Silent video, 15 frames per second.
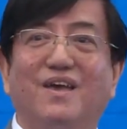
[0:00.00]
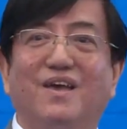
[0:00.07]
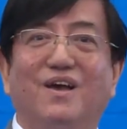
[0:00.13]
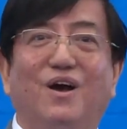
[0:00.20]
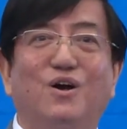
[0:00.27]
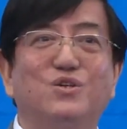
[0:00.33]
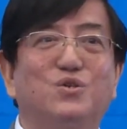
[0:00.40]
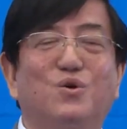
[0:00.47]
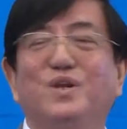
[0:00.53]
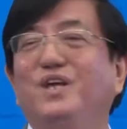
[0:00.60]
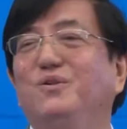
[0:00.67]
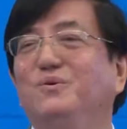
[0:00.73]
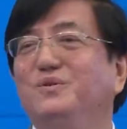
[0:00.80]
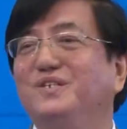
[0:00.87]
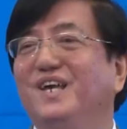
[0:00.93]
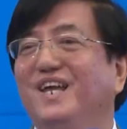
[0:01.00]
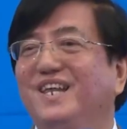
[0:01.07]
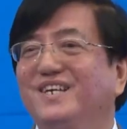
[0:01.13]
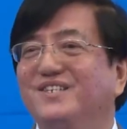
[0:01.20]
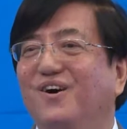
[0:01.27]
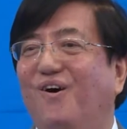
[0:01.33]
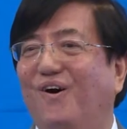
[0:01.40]
Oh, sorry to say
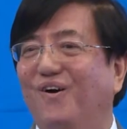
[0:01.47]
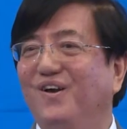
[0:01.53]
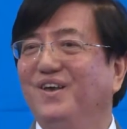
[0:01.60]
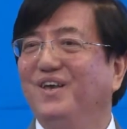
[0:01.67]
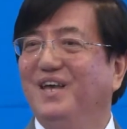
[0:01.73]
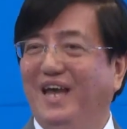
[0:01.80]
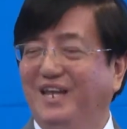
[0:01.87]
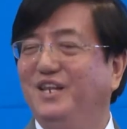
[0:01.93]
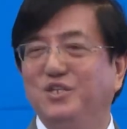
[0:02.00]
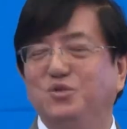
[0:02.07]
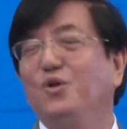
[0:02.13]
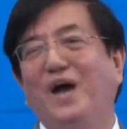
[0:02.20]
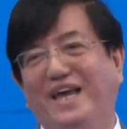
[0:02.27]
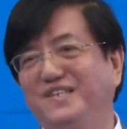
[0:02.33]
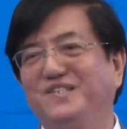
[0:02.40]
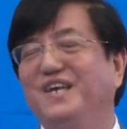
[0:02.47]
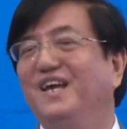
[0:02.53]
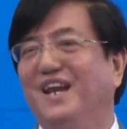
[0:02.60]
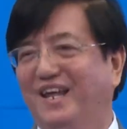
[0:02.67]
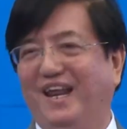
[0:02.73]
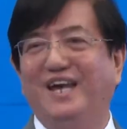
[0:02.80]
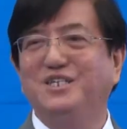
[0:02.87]
this, At least not I say
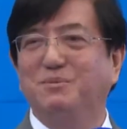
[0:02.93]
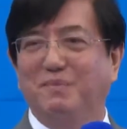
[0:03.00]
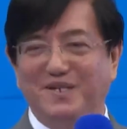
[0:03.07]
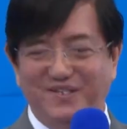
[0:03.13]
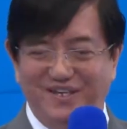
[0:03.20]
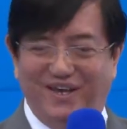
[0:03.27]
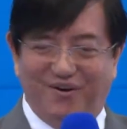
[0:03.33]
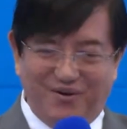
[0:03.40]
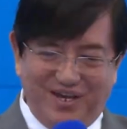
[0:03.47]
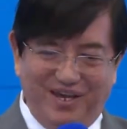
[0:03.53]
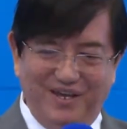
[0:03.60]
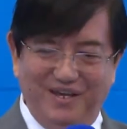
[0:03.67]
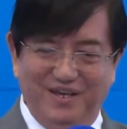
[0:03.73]
like that, I expect say, okay?